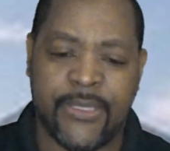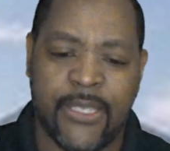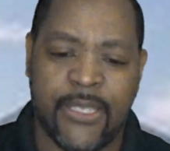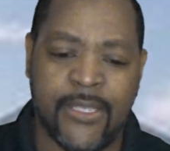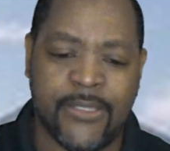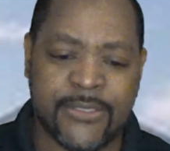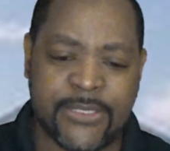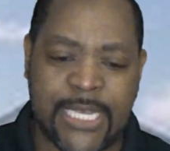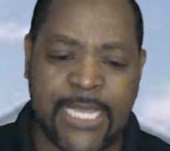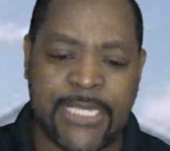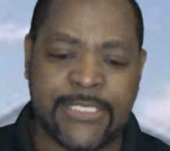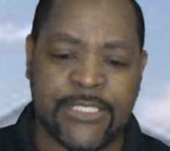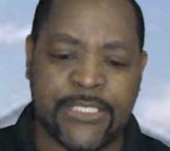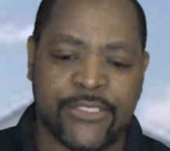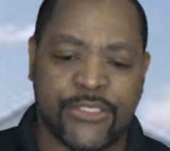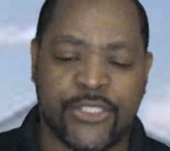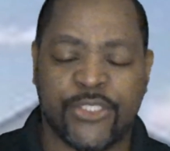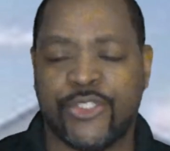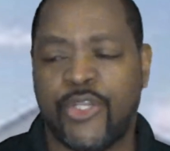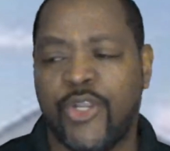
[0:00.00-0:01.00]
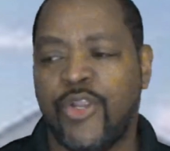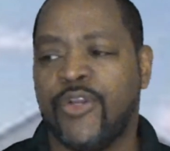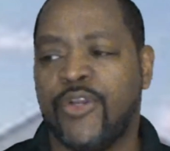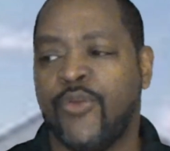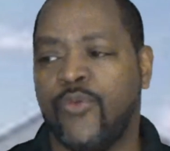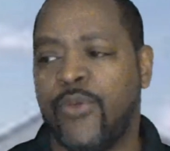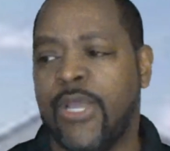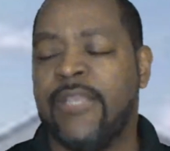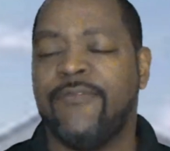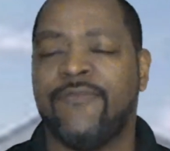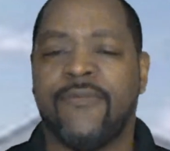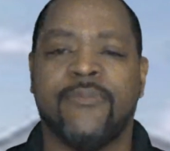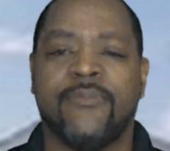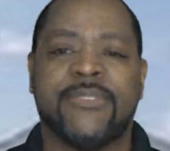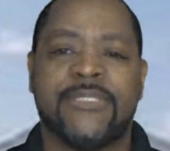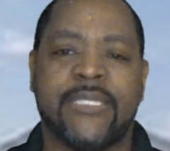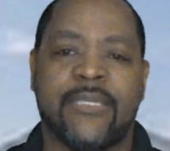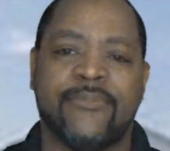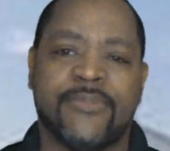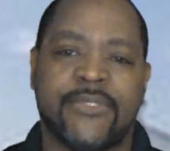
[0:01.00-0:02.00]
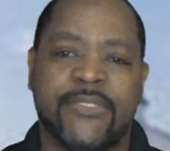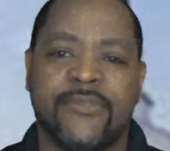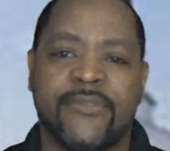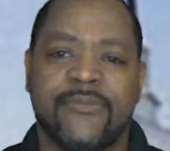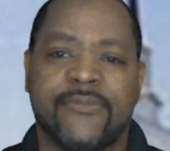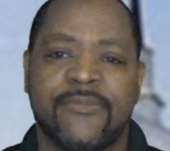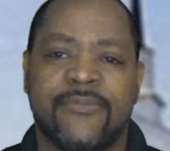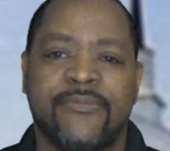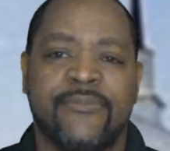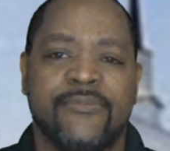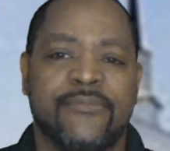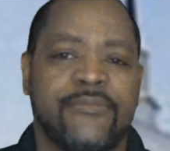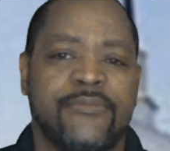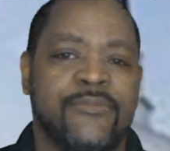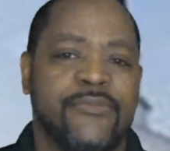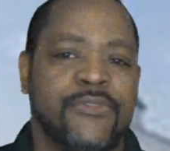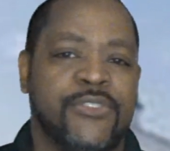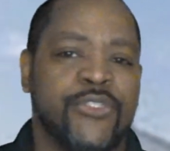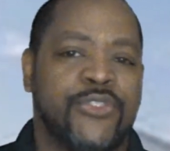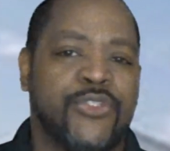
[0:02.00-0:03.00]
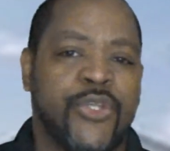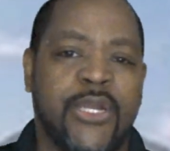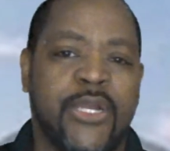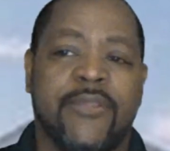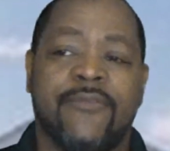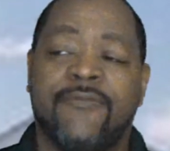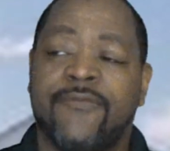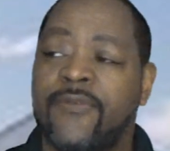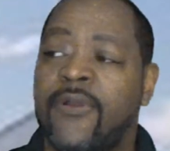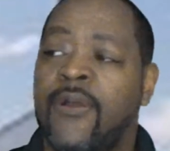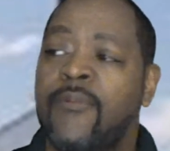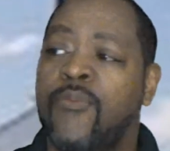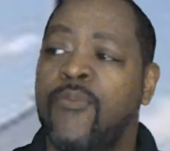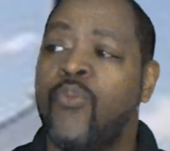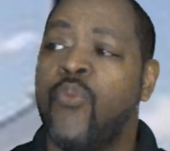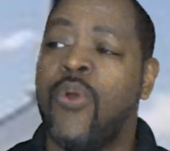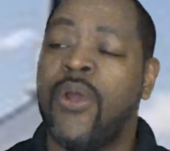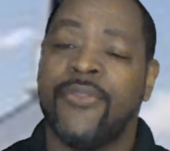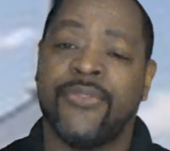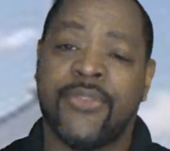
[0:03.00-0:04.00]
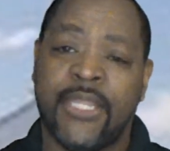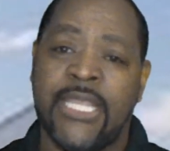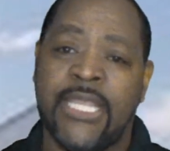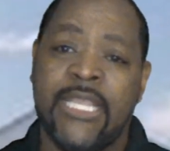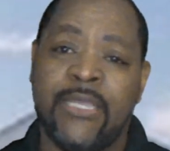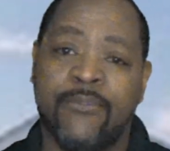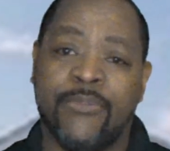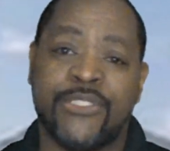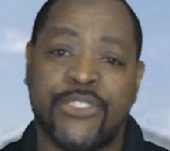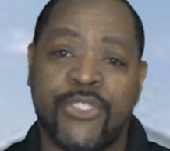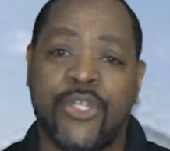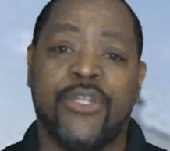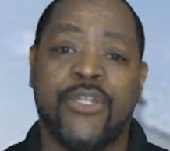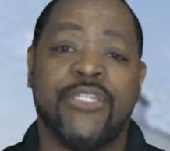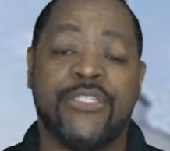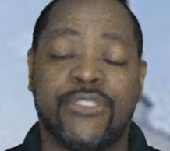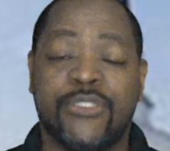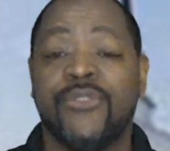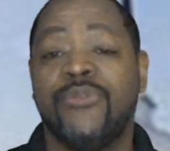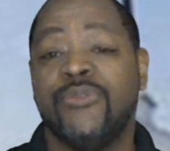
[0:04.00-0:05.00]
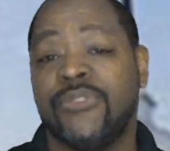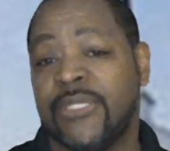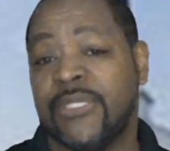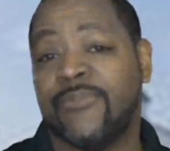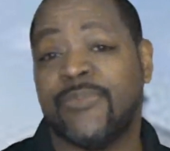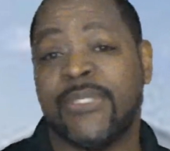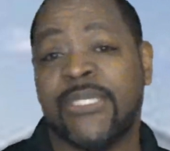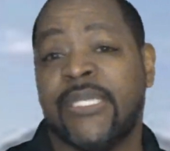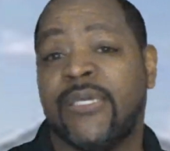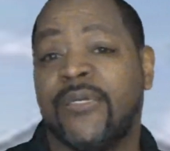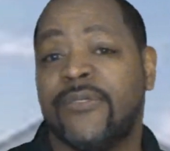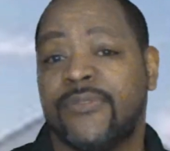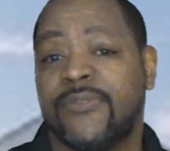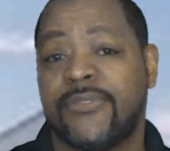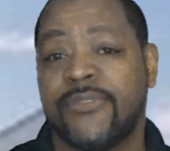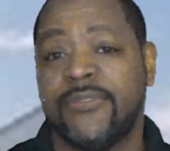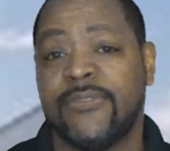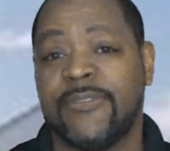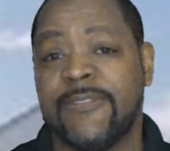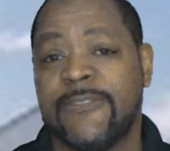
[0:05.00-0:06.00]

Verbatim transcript: is not just to turn away from something. You're turning from one thing, but turning to something else